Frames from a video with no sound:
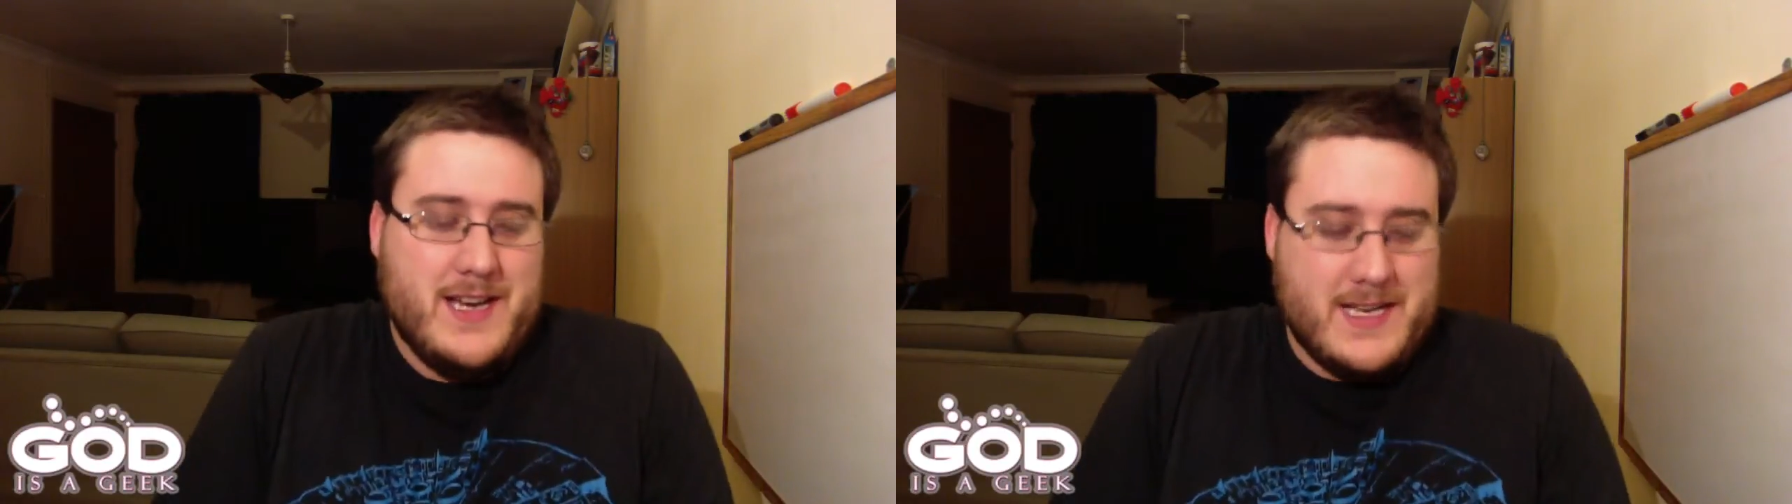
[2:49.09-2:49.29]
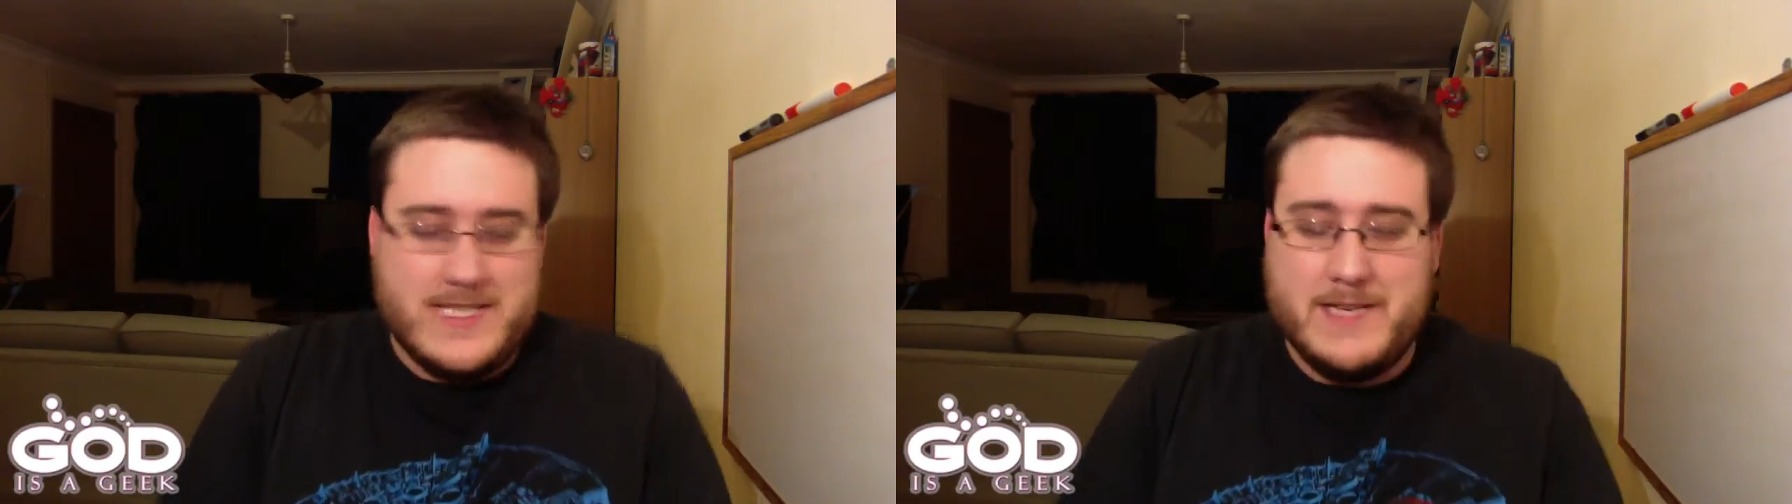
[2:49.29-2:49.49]

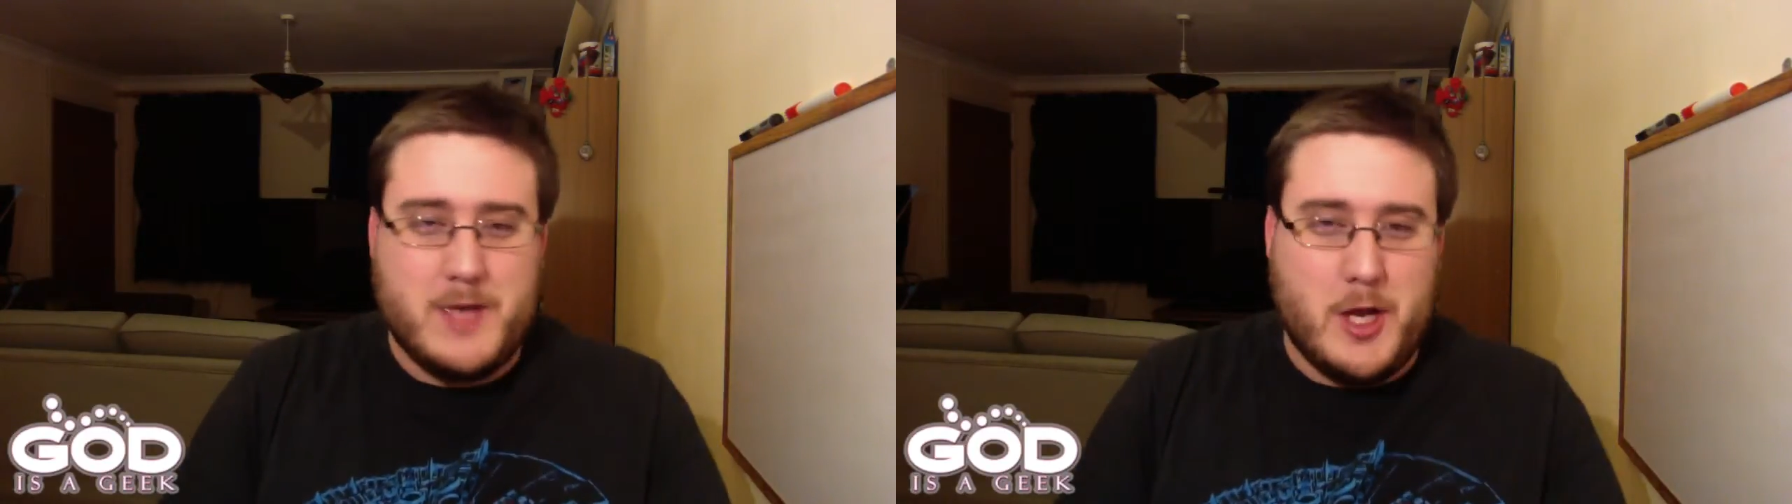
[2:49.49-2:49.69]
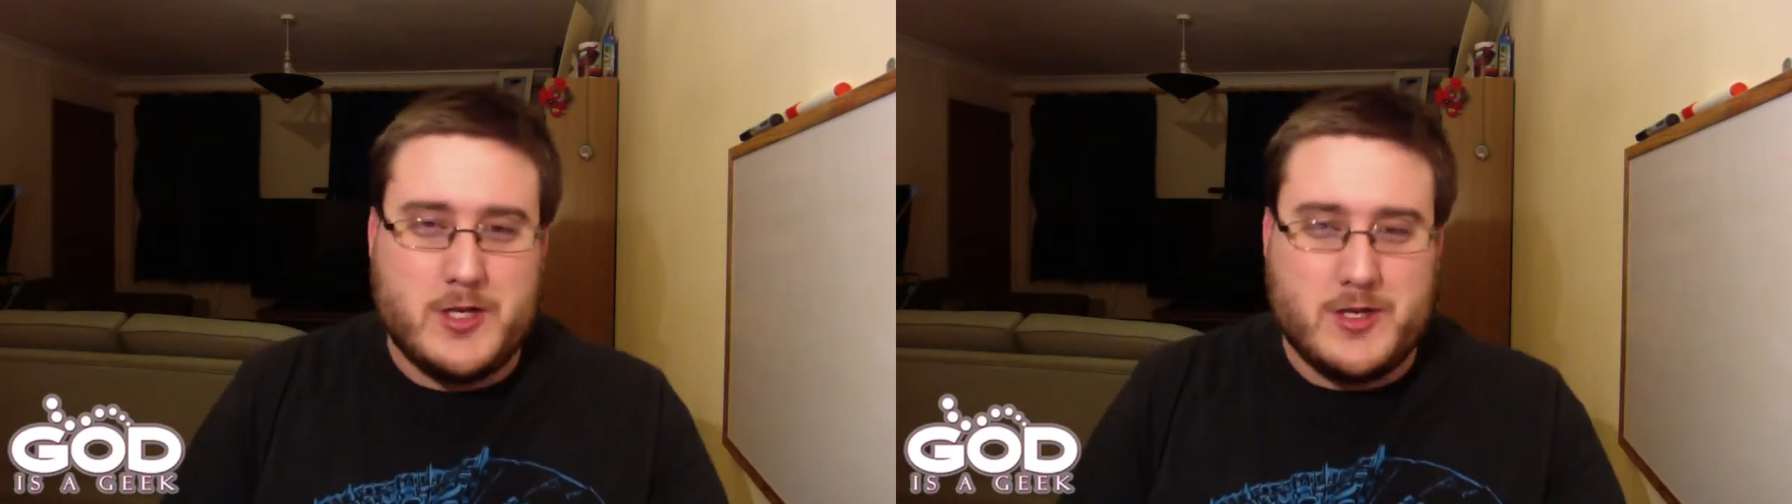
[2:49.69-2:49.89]
seems a
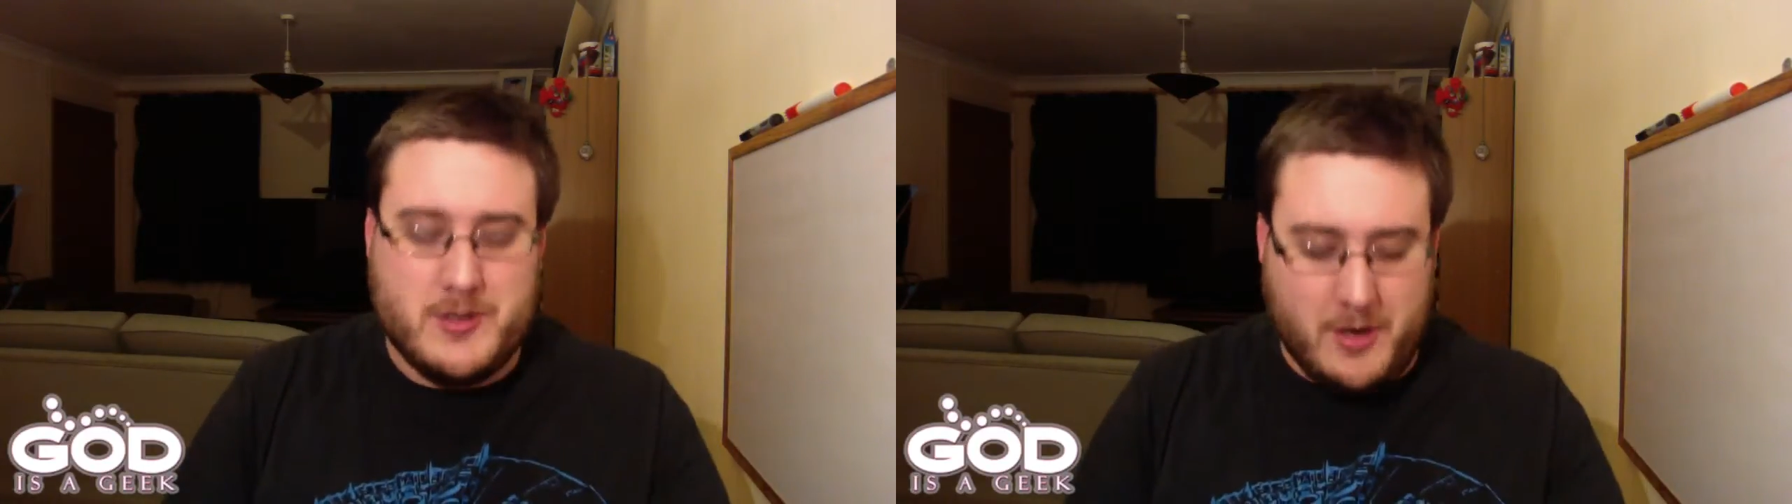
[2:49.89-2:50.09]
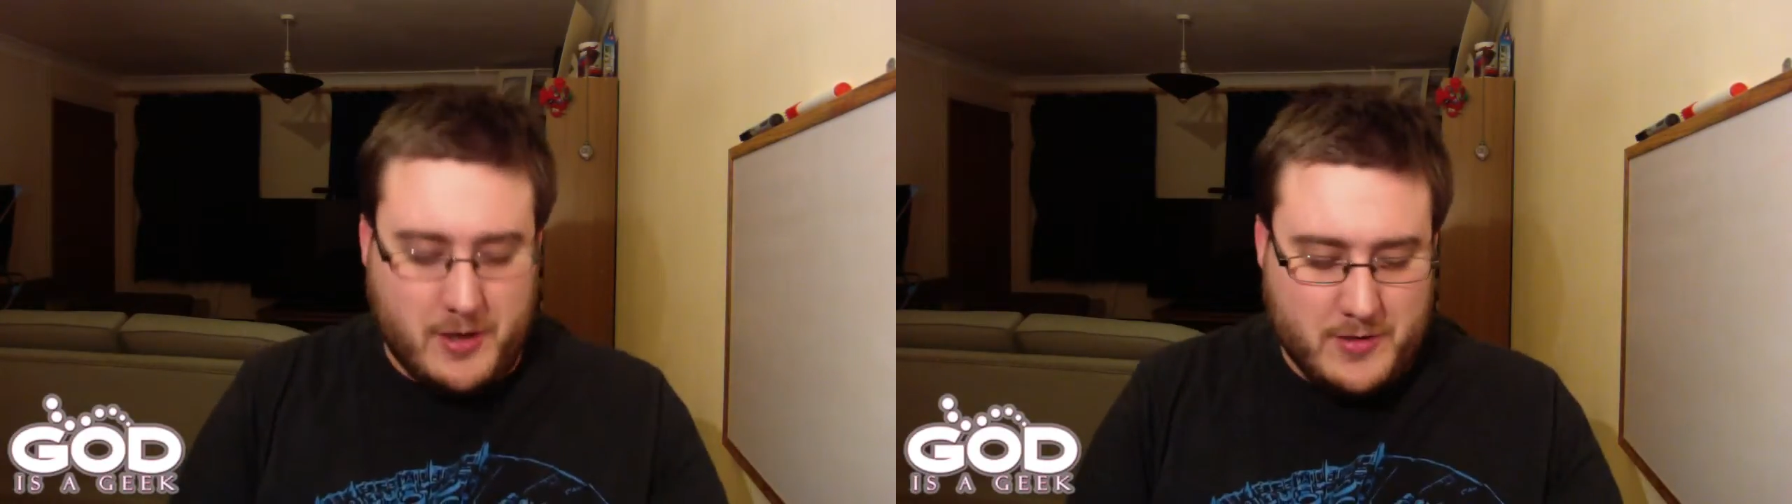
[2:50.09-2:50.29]
logical
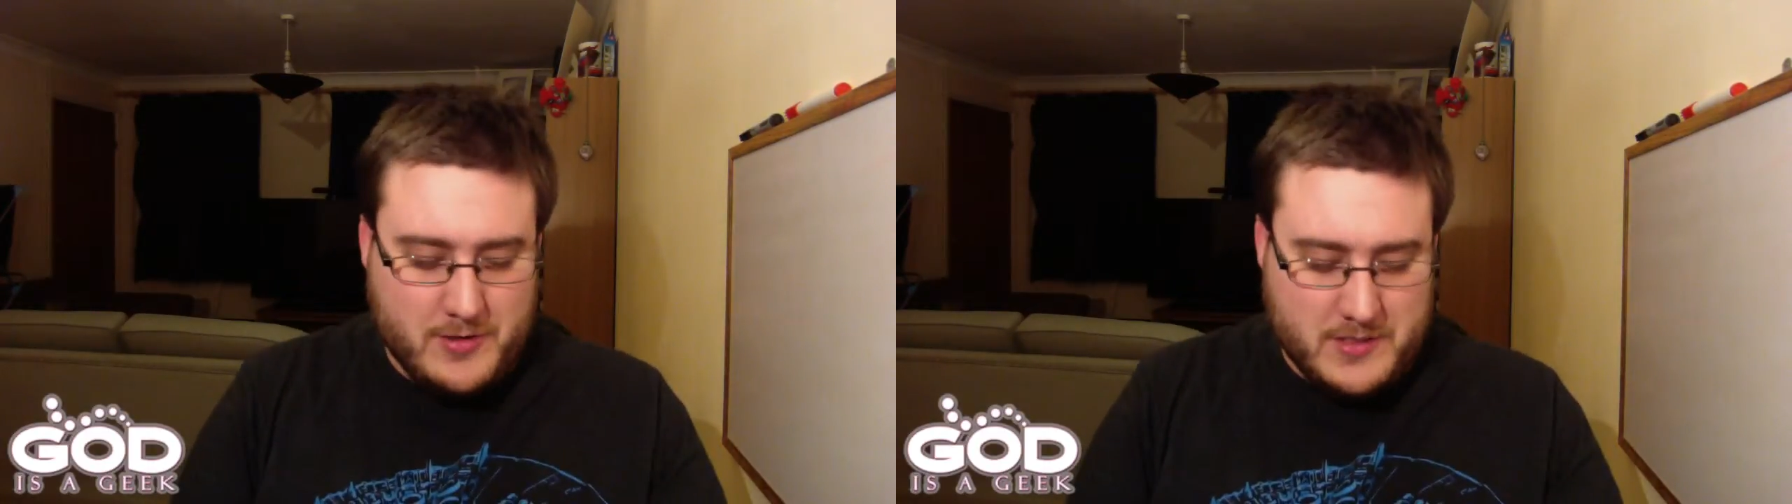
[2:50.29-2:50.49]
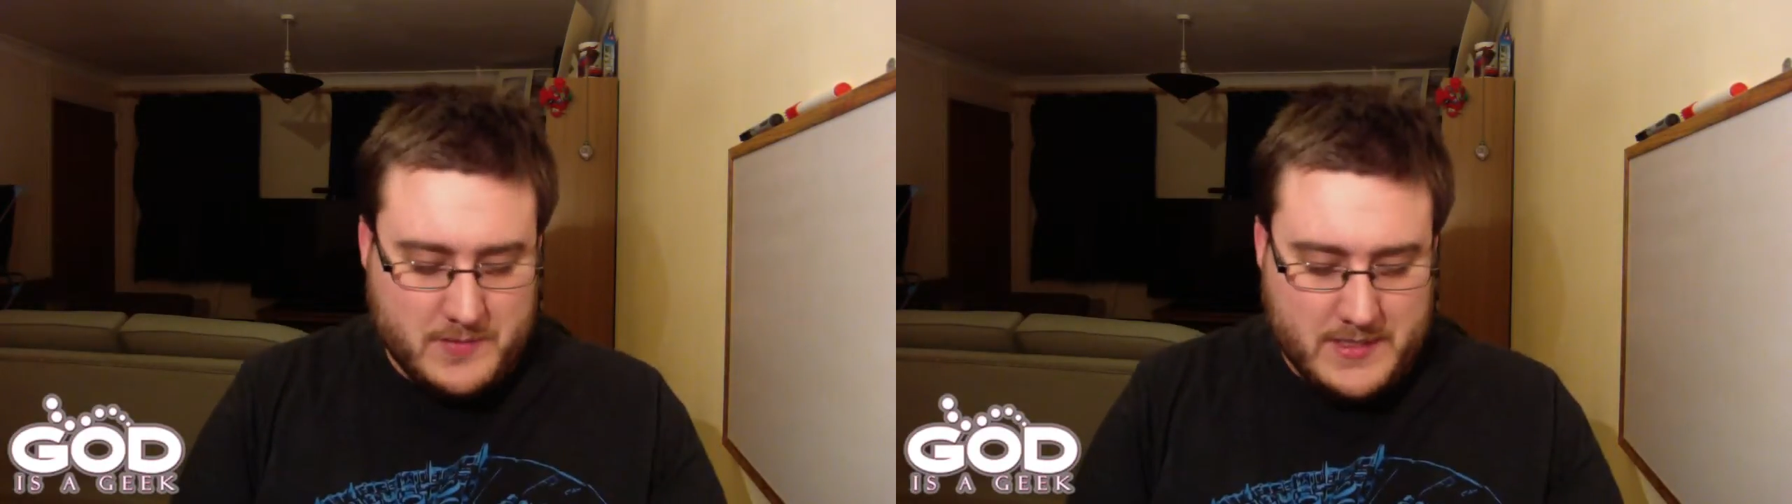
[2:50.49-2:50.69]

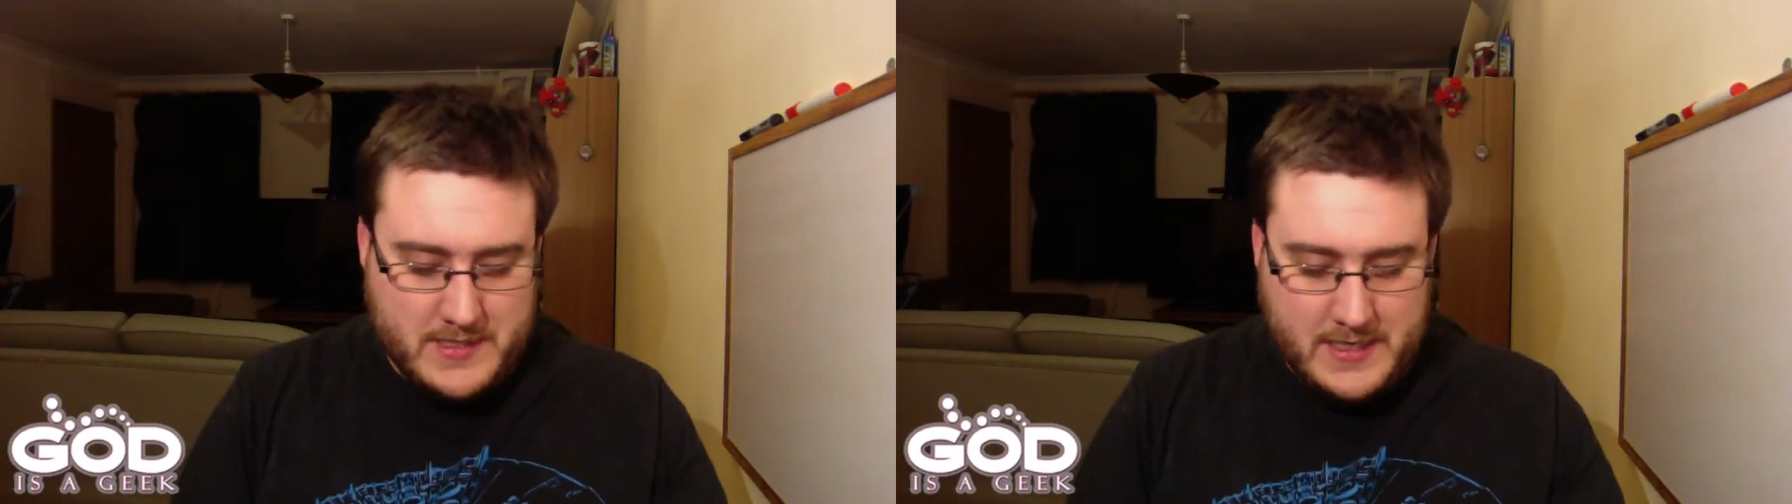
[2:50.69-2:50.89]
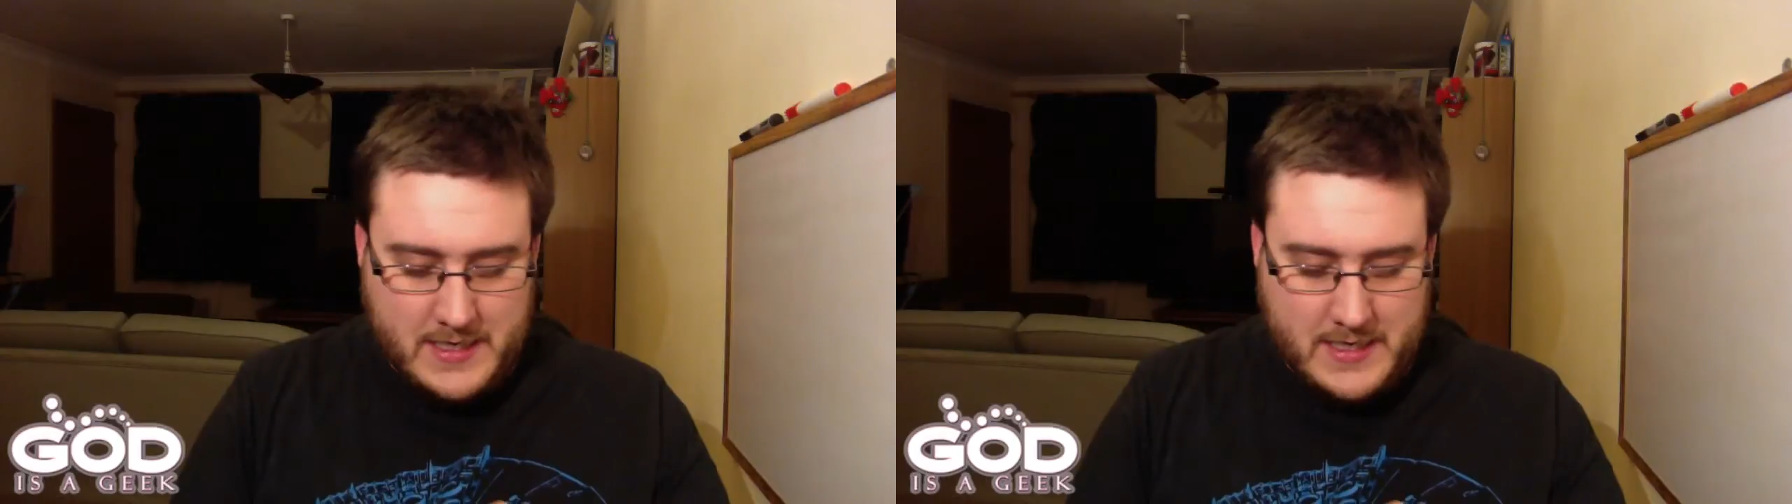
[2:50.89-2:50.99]
conclusion to me.